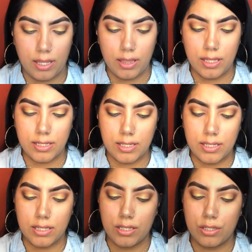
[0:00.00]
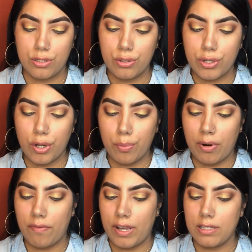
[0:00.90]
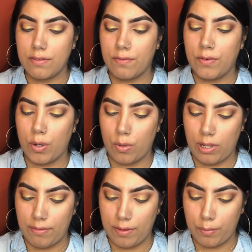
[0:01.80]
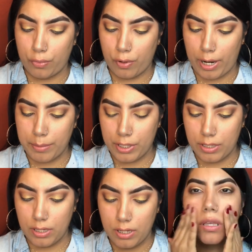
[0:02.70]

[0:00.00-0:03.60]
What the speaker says: and this is the Studio Perfect Photo Loving Primer.